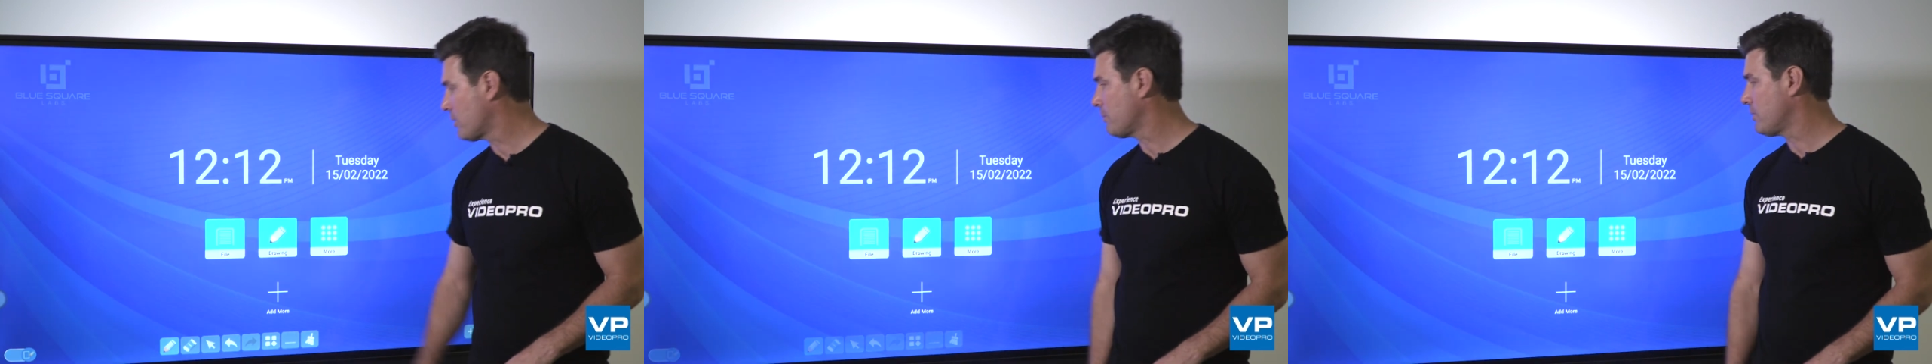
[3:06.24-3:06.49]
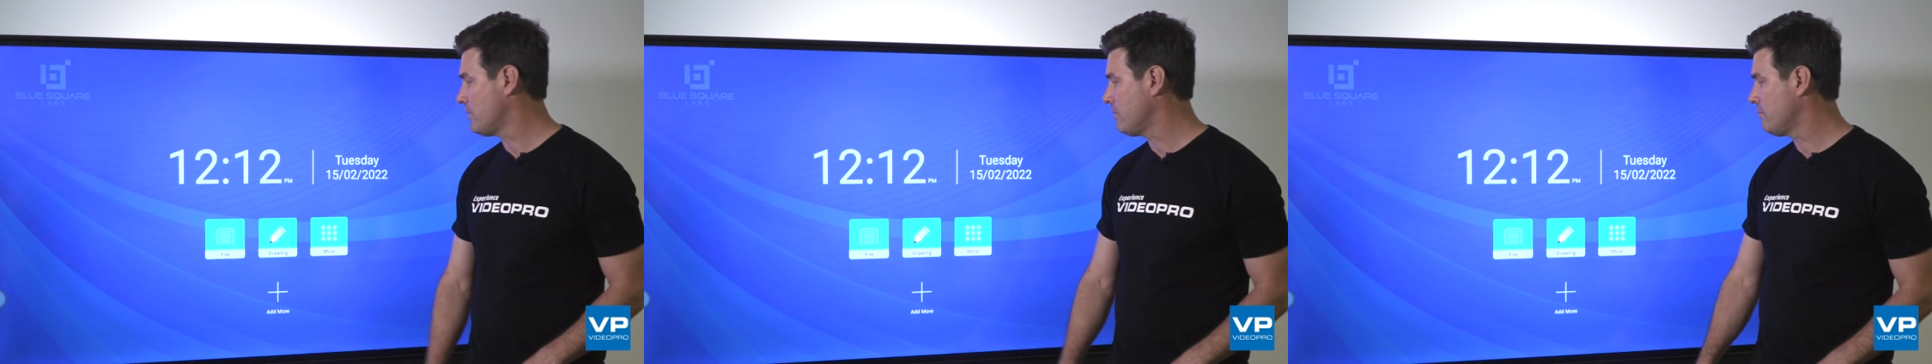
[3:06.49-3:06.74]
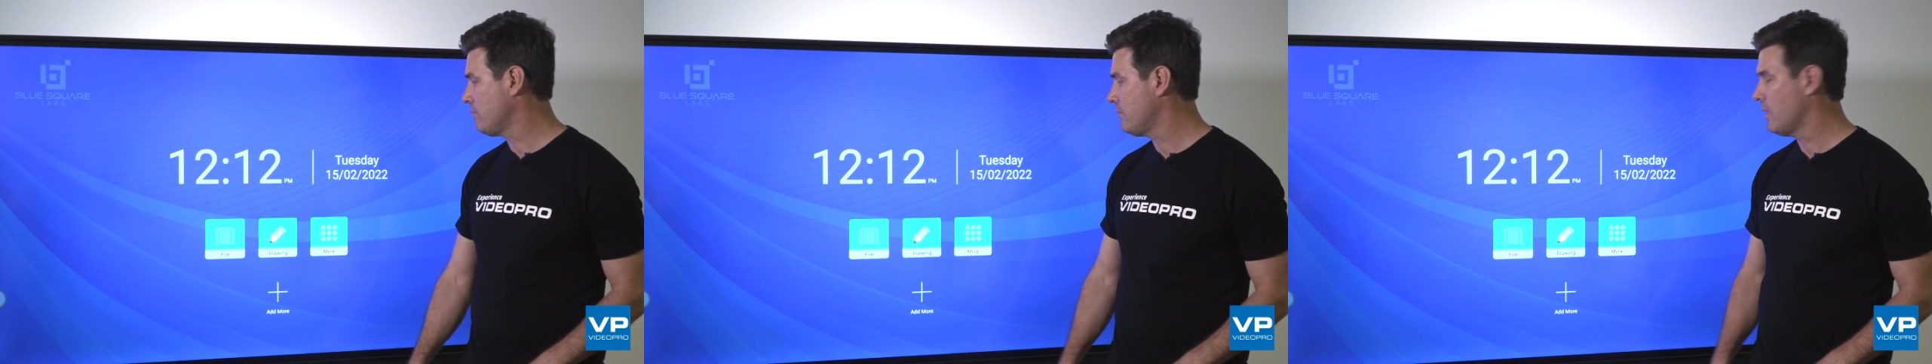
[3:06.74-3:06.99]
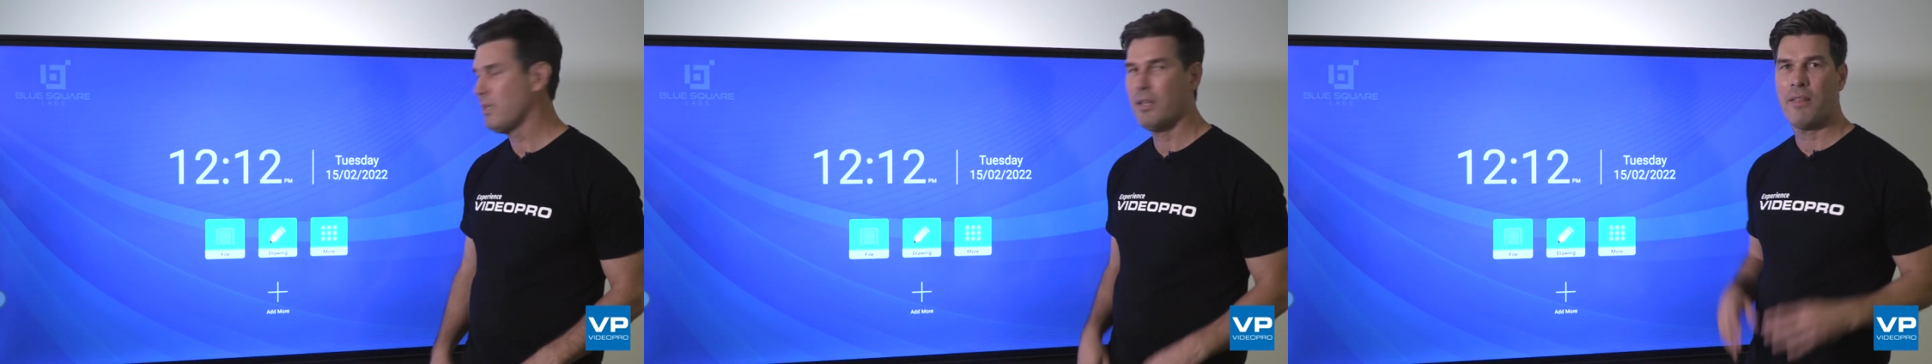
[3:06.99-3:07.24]
option.
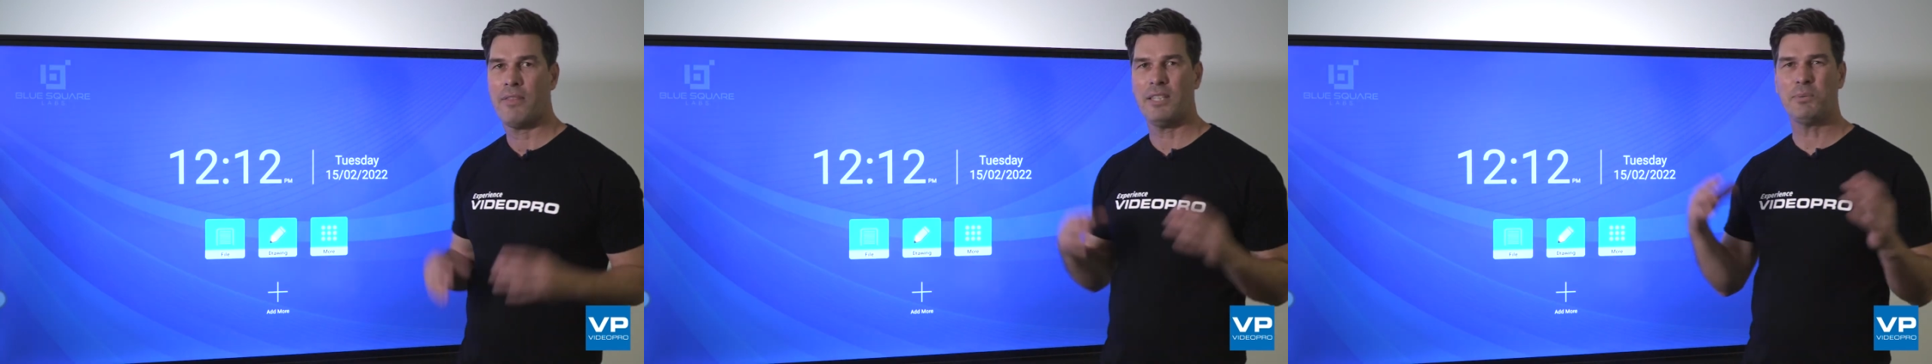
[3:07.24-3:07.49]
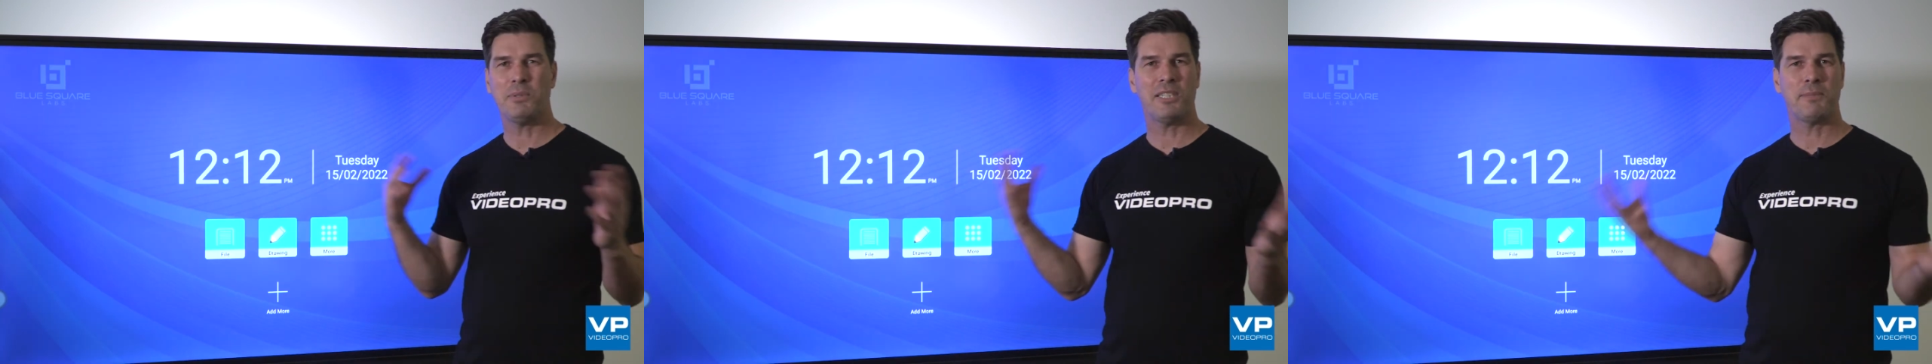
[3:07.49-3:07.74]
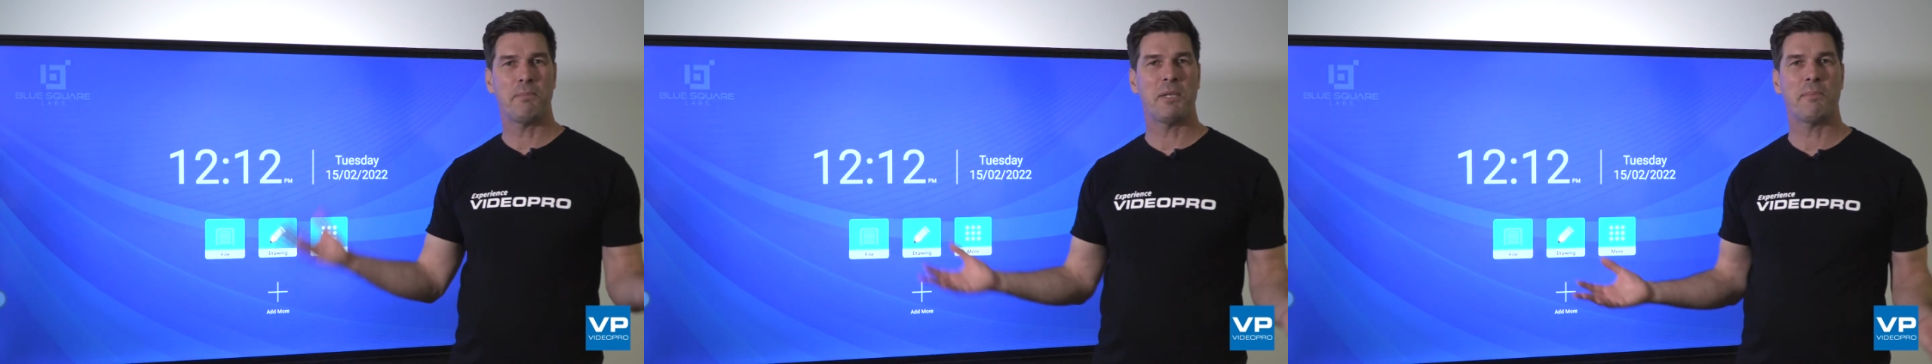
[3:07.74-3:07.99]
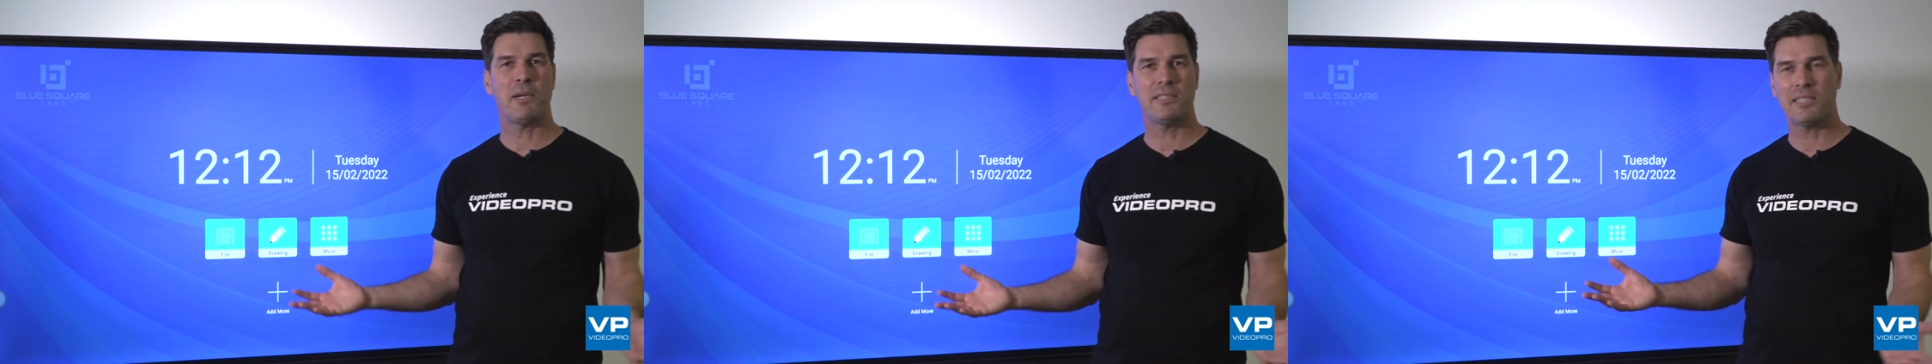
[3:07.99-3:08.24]
This will just
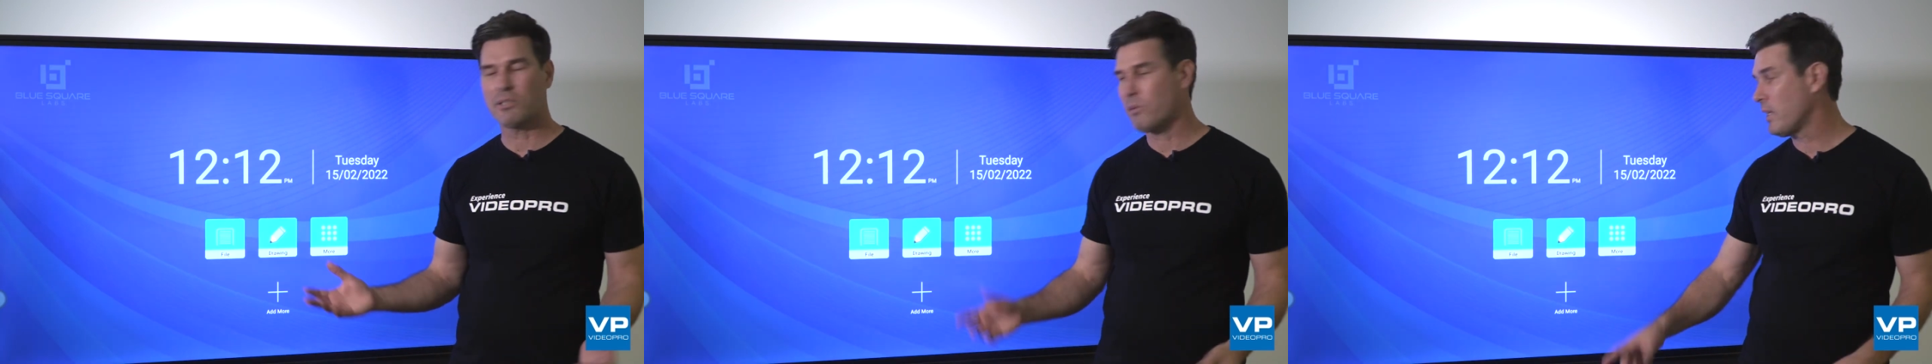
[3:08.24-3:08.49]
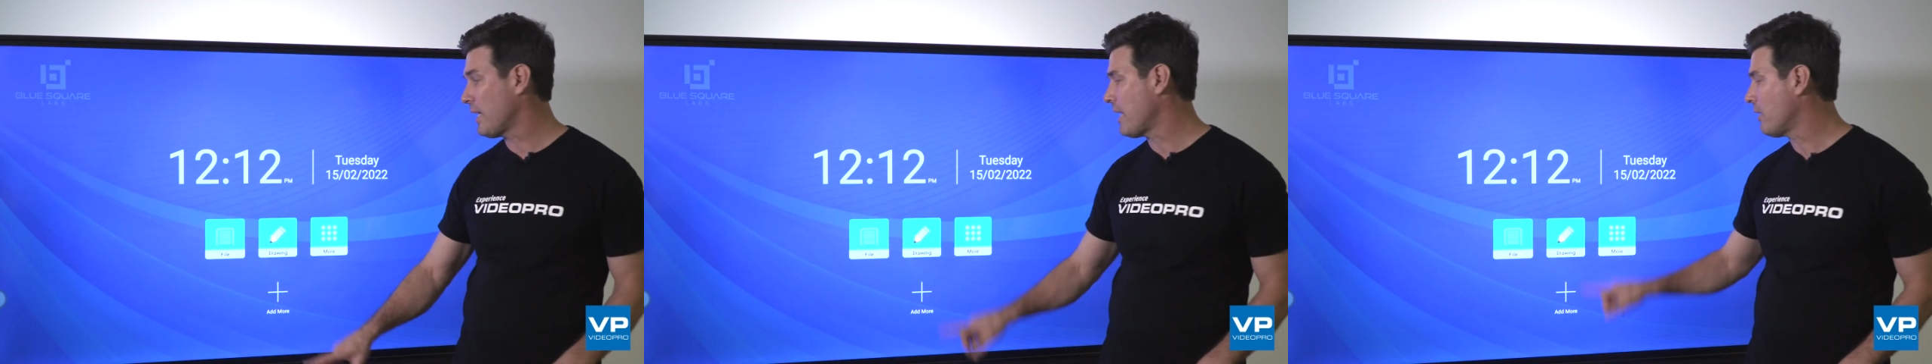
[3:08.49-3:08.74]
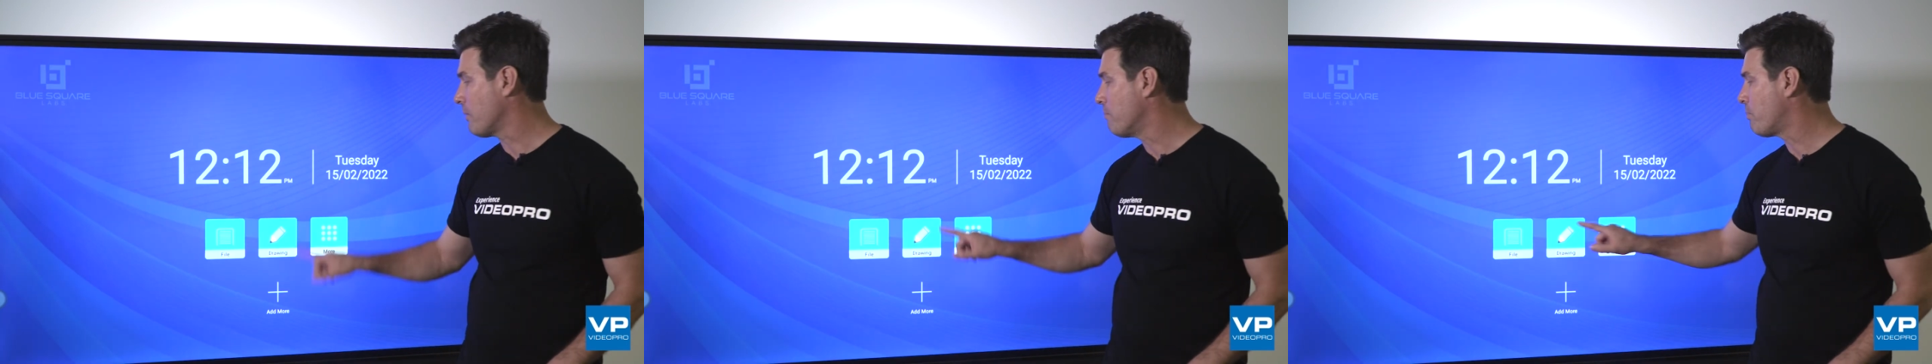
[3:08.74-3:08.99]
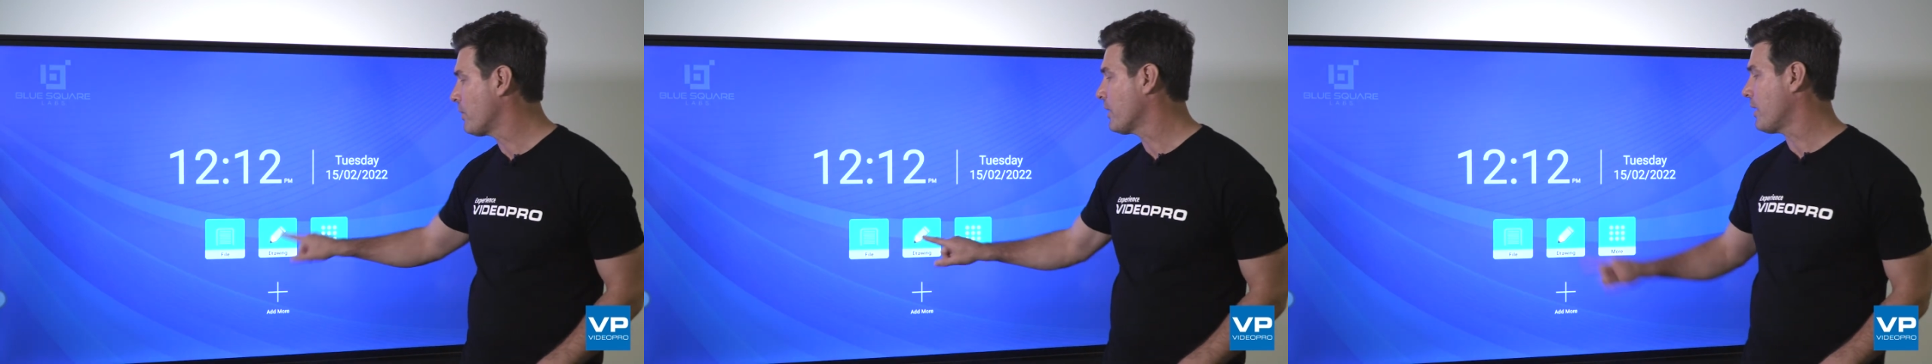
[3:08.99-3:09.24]
minimize the screen and you can
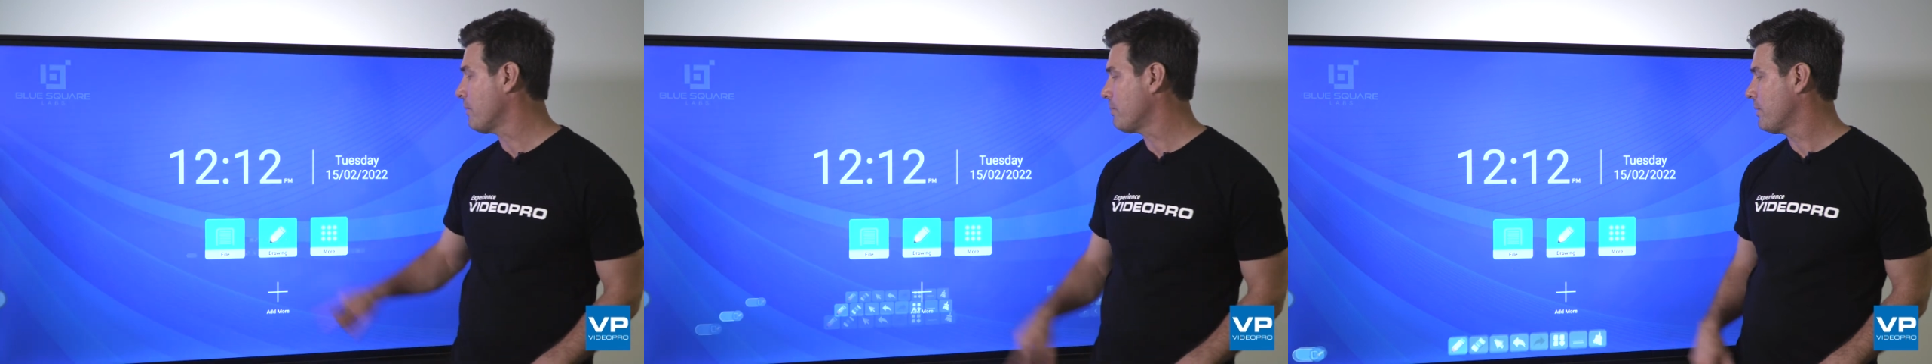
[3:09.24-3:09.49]
bring it up